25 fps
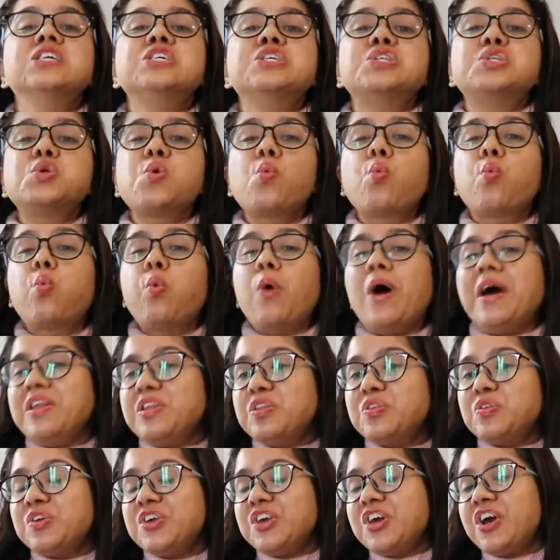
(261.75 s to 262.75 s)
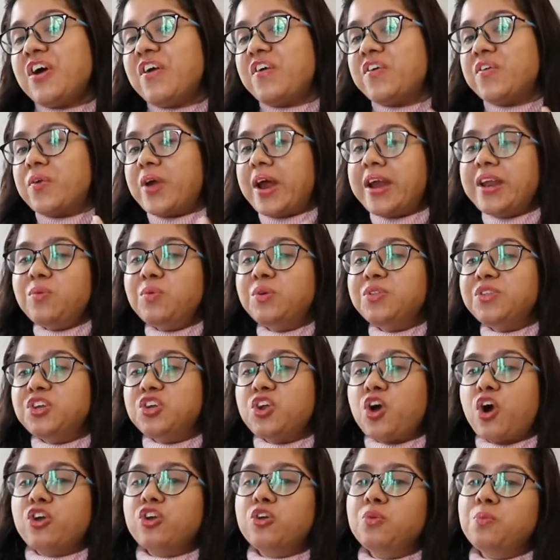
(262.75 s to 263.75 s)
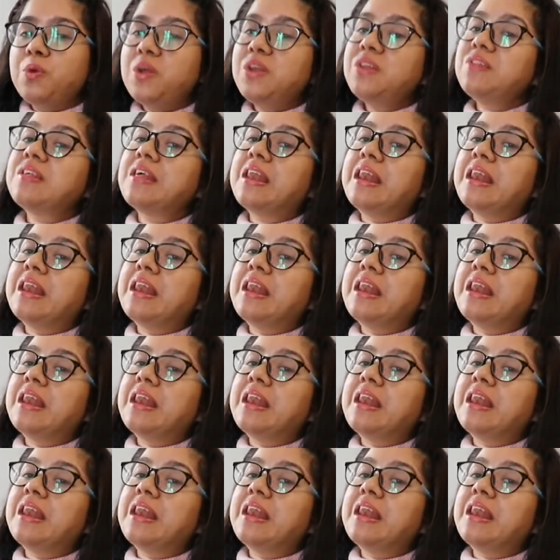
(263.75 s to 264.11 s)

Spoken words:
So once you are ready with the documents,